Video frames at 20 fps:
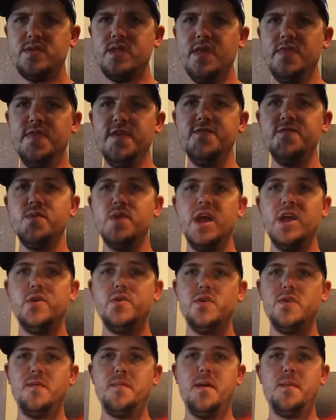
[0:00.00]
This one I
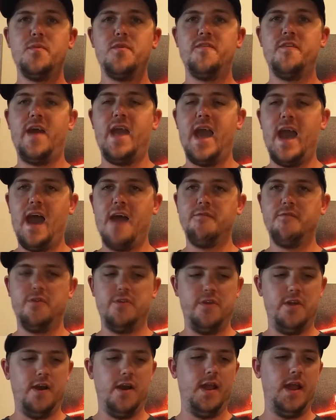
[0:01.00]
couldn't remember if I have
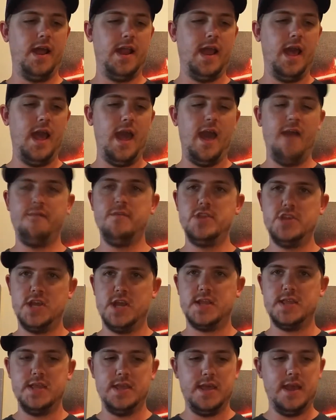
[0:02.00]
or not, and I haven't
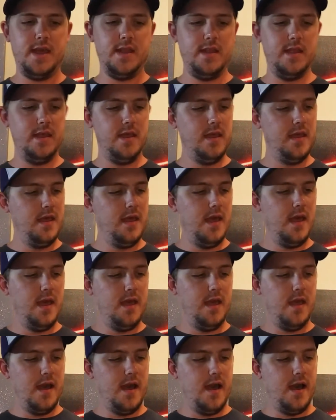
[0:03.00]
checked it yet.
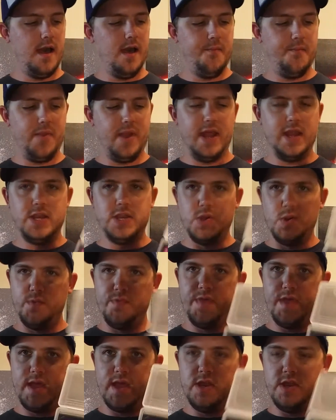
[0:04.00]
But I
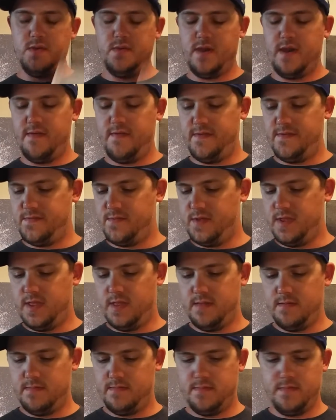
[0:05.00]
don't think I do have this one.
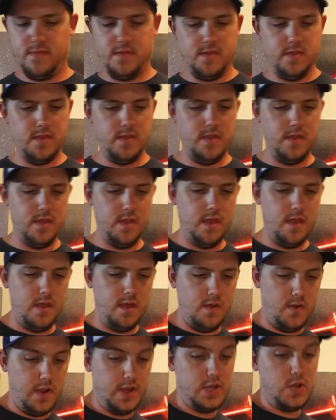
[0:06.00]

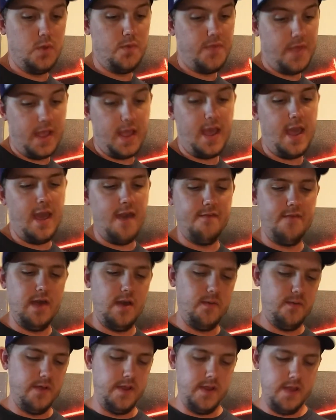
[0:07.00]
I don't think I have
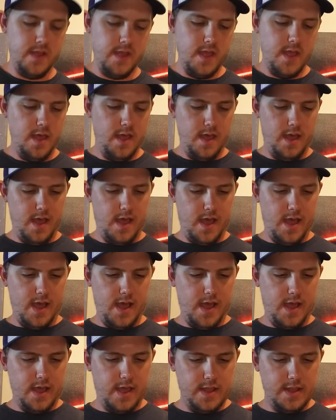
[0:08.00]
that one.
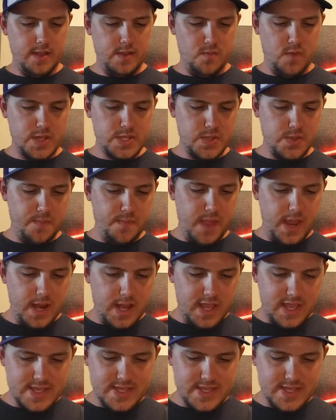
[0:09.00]
WrestleMania